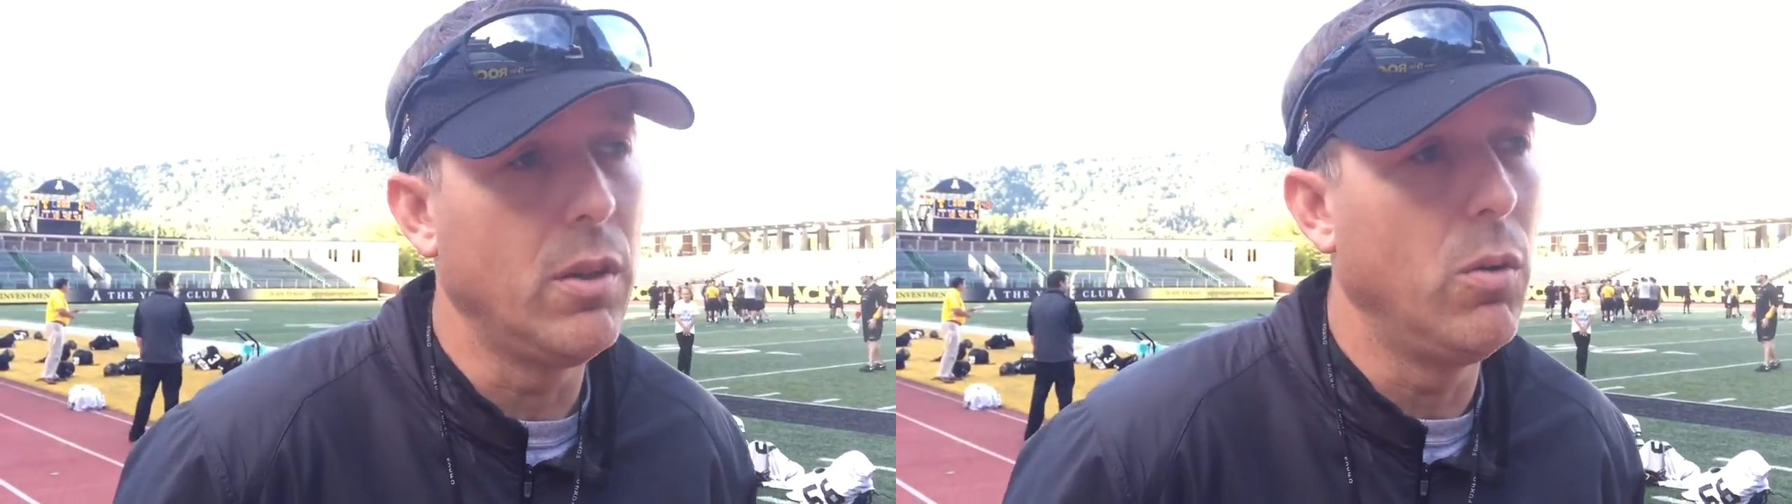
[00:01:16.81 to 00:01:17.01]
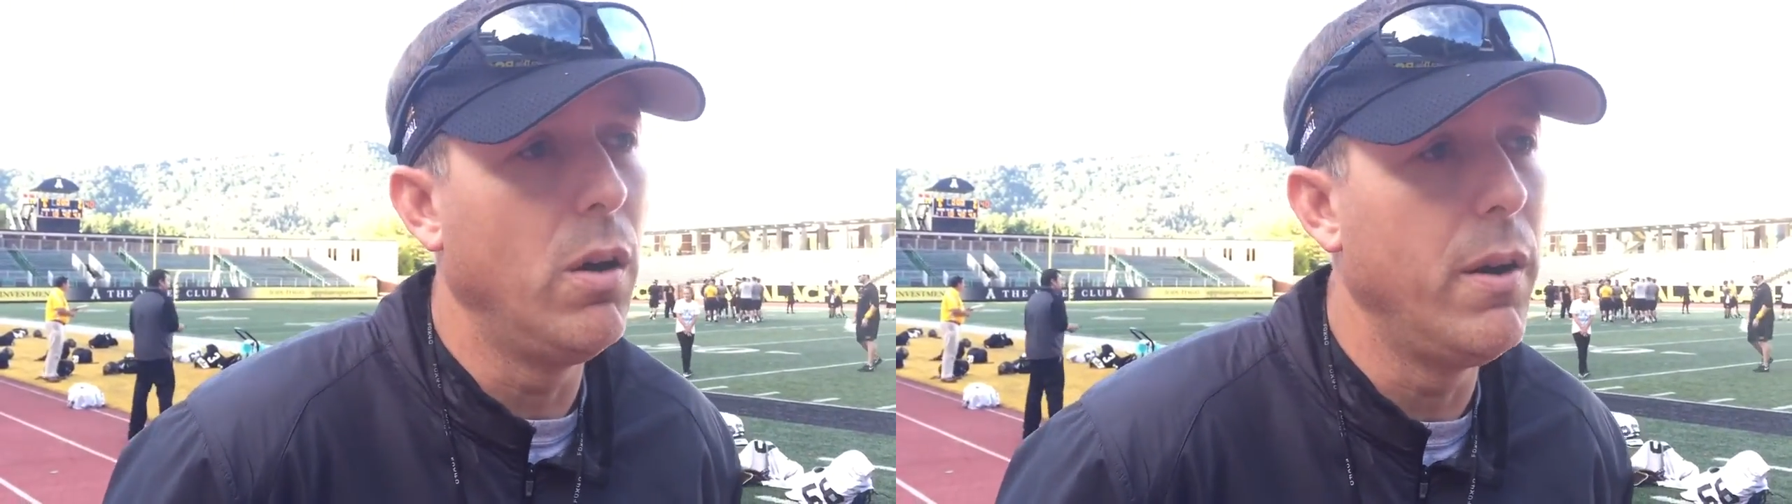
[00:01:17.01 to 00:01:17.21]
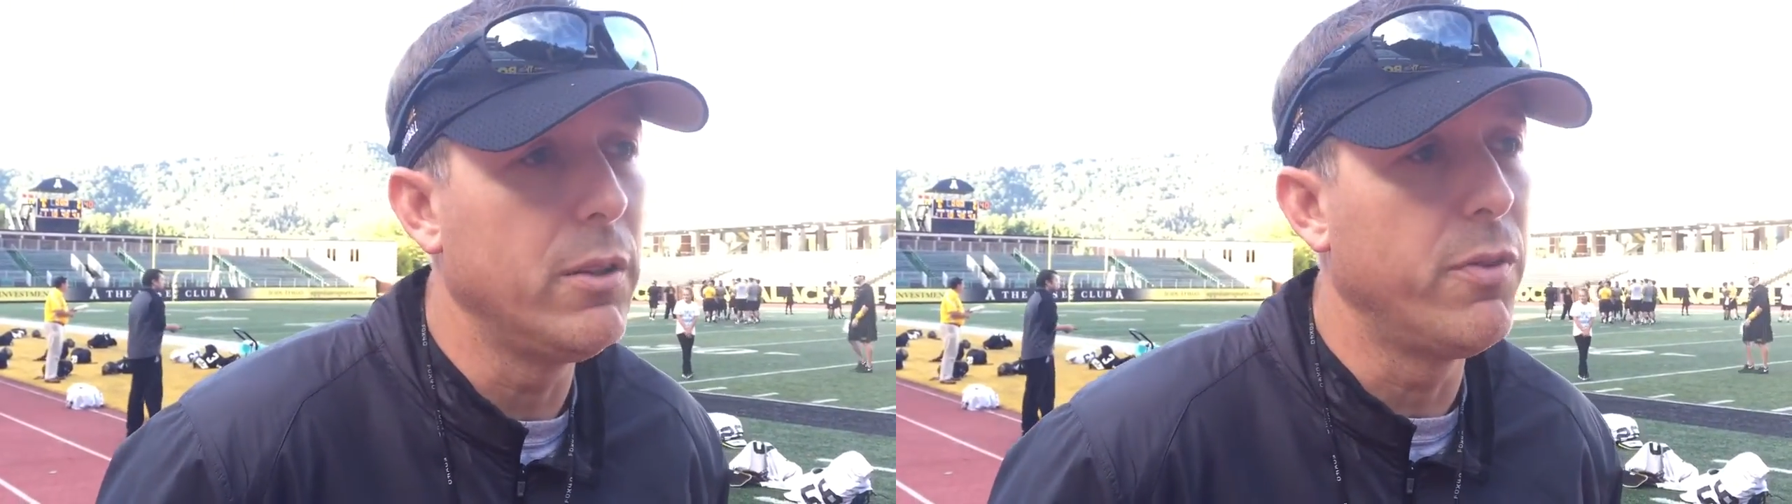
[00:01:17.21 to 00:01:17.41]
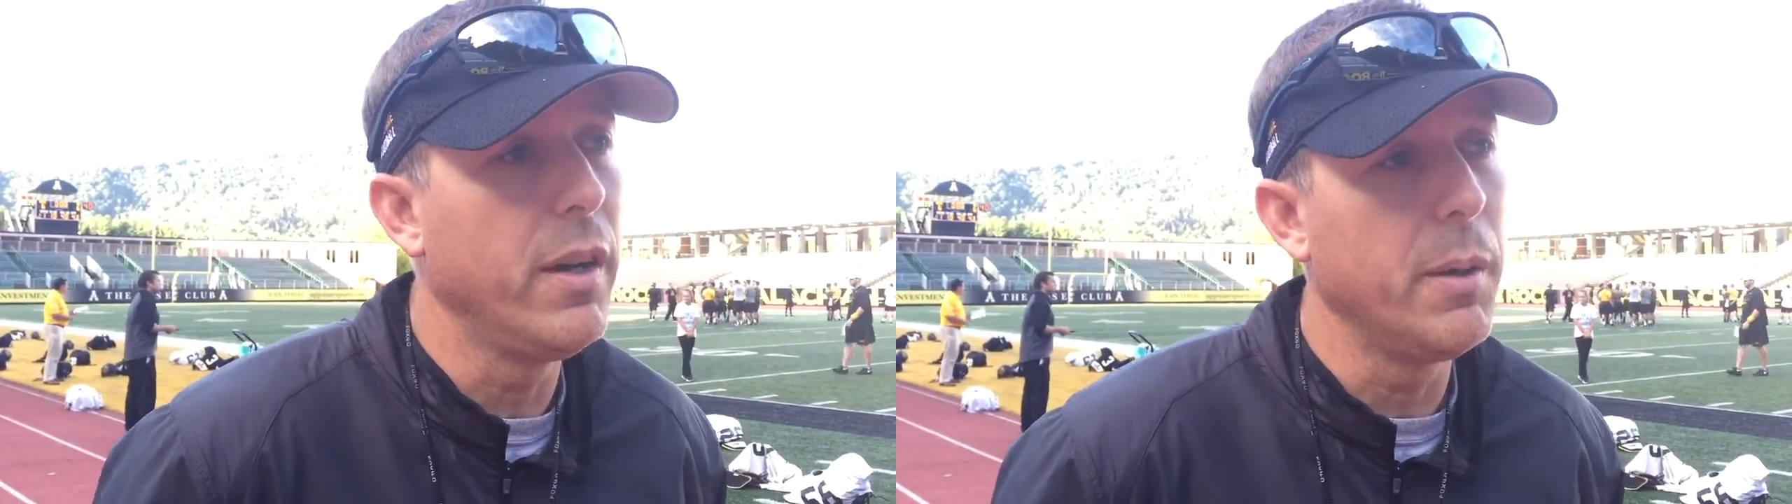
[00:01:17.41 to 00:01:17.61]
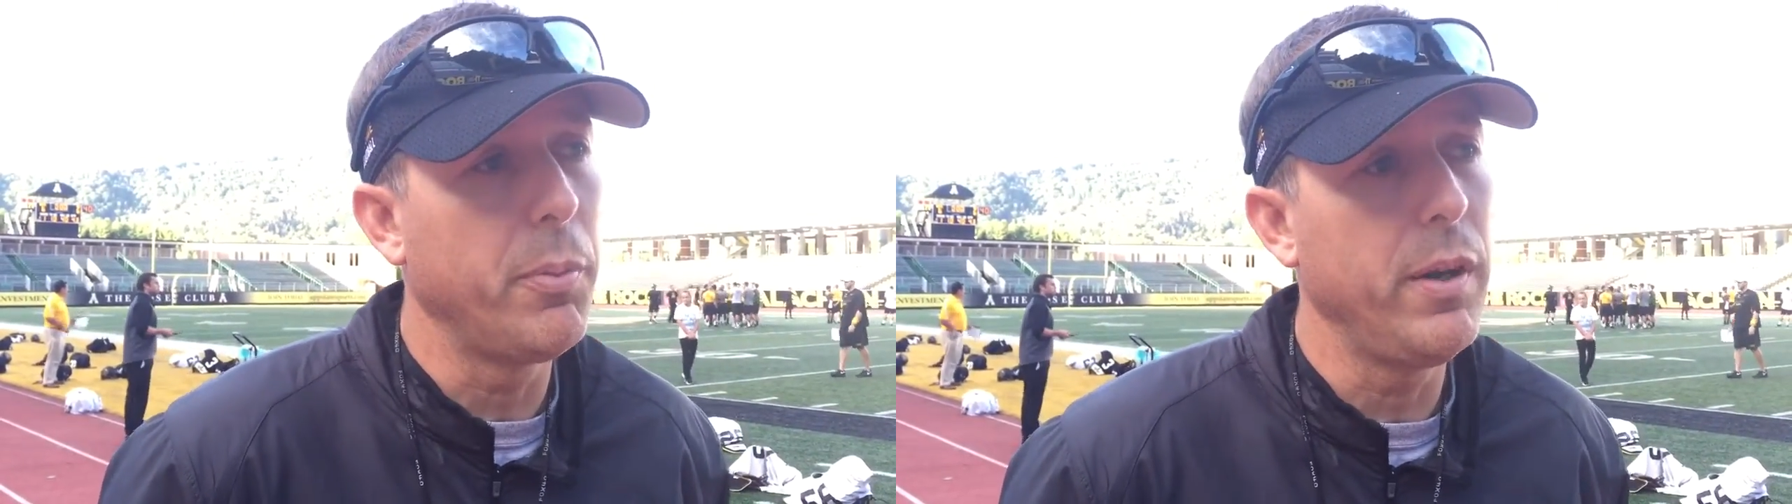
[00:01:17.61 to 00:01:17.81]
So he's
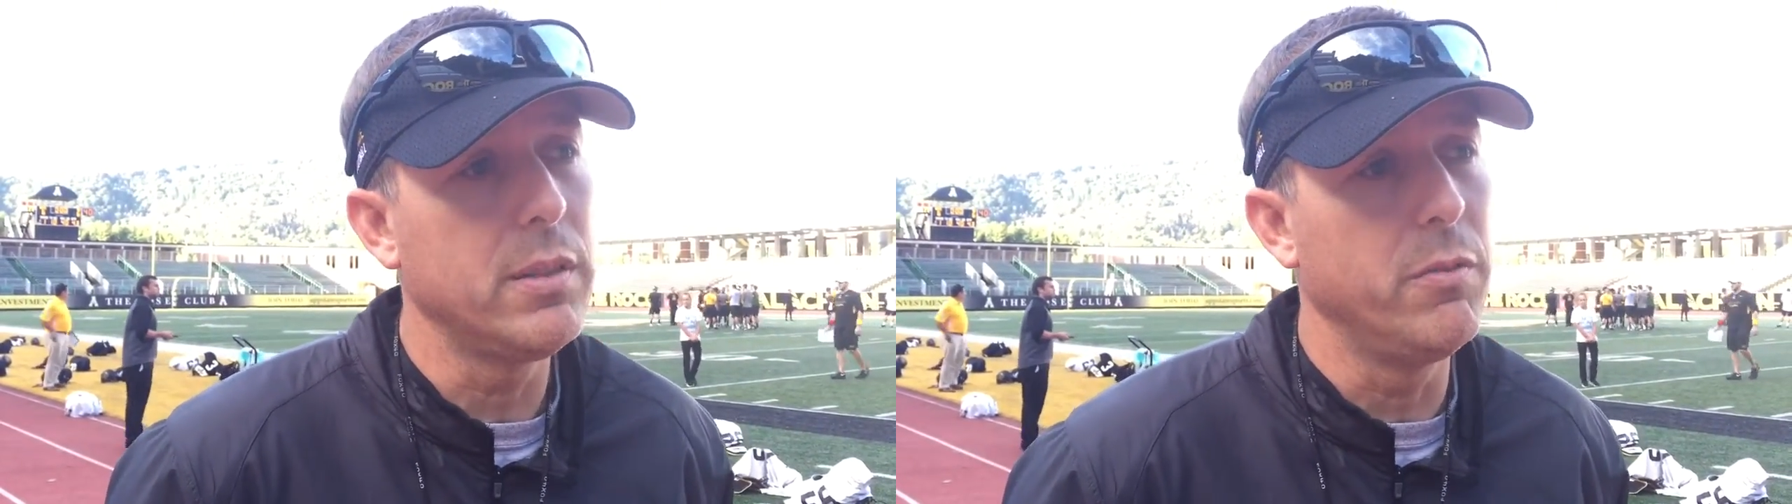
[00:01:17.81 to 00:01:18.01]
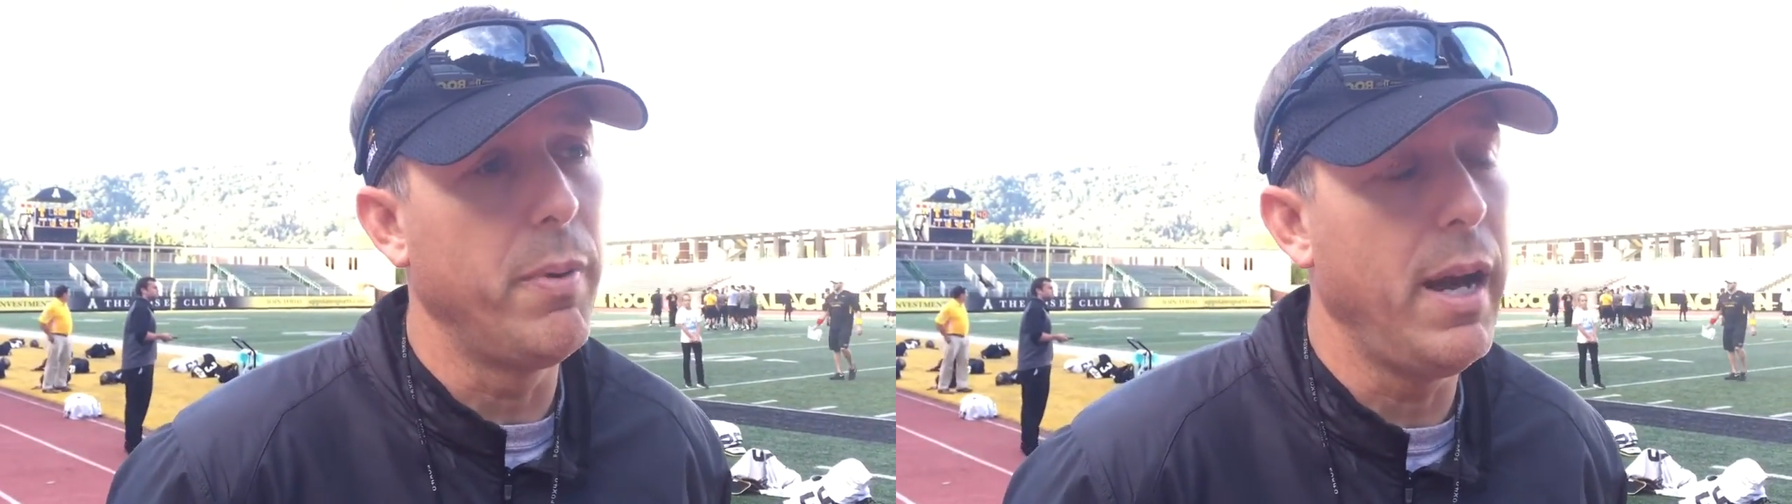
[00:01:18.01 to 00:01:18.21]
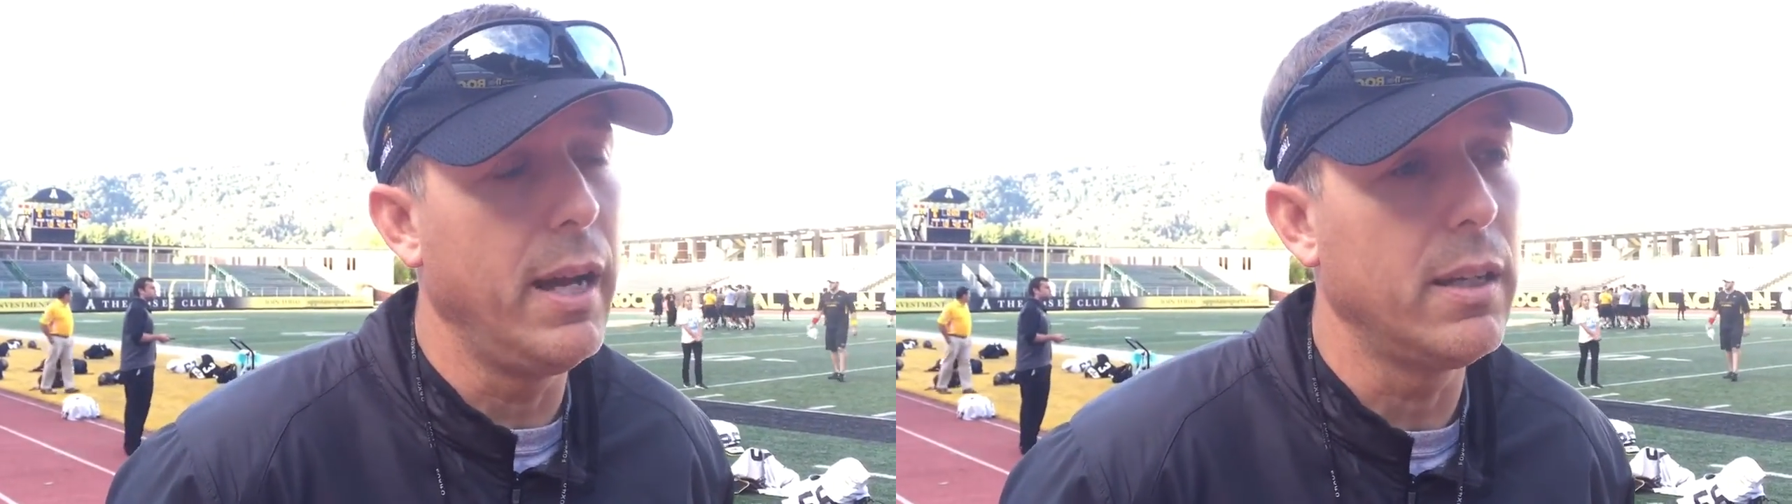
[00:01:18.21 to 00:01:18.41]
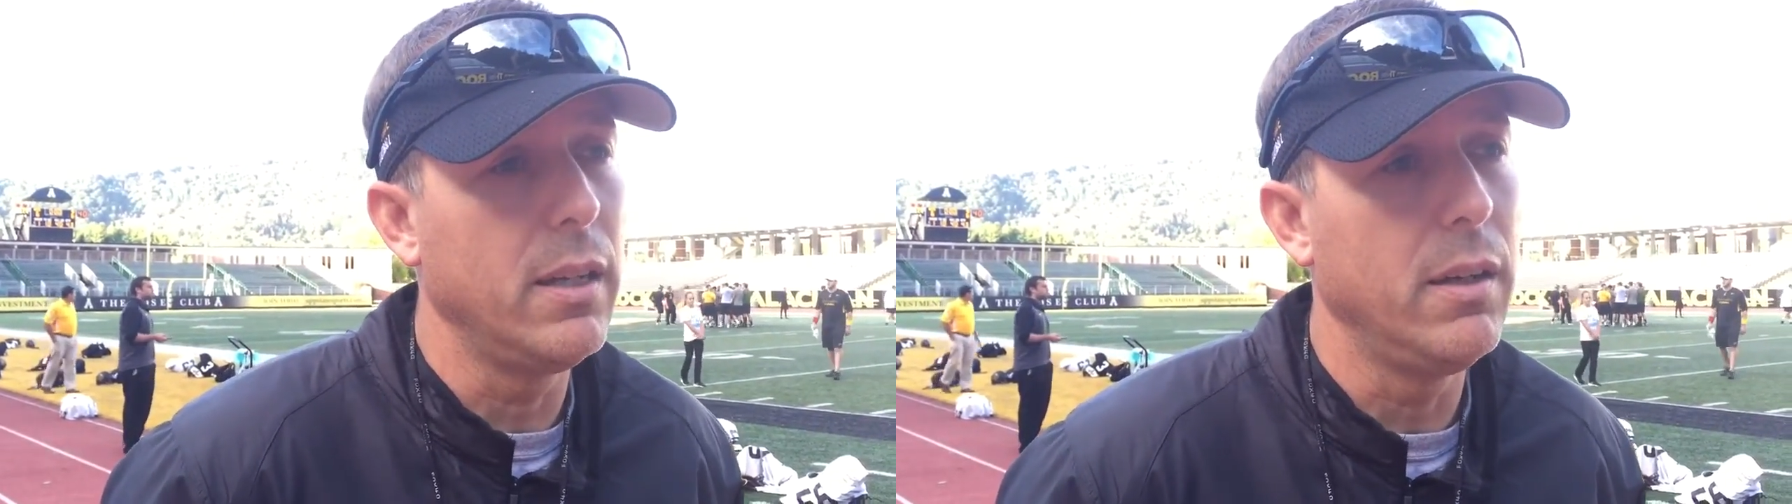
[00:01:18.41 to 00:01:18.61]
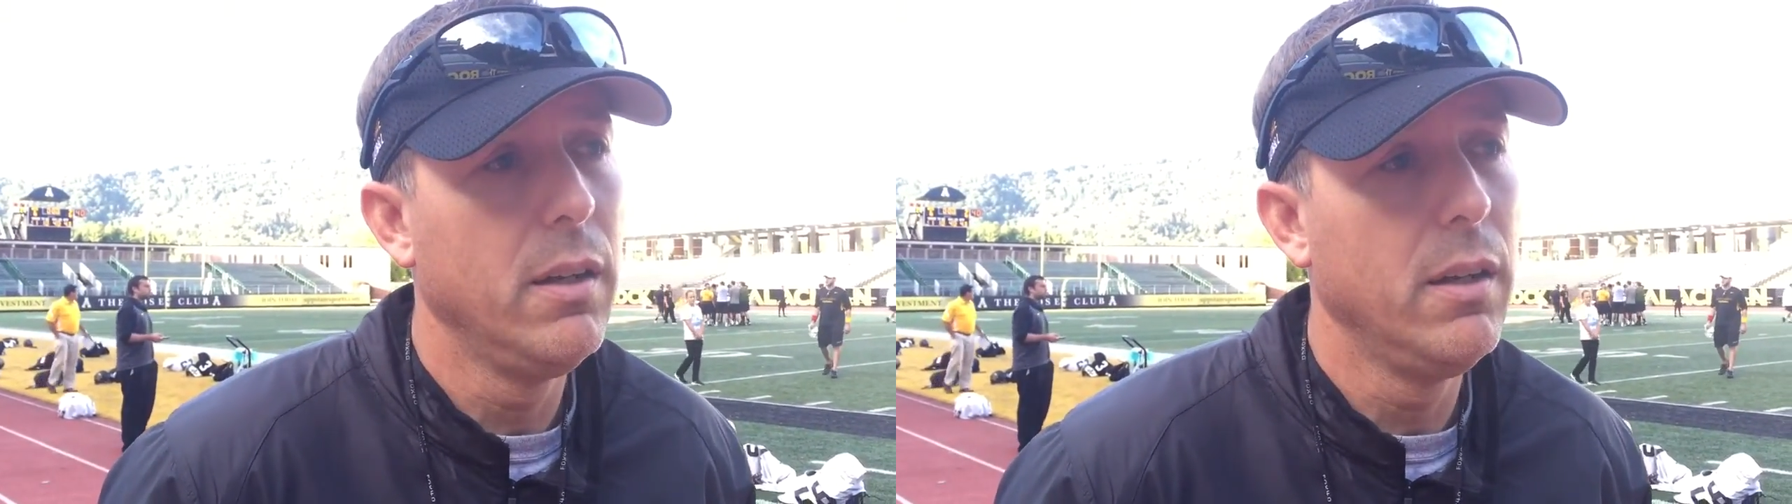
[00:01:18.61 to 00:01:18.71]
very impressive back.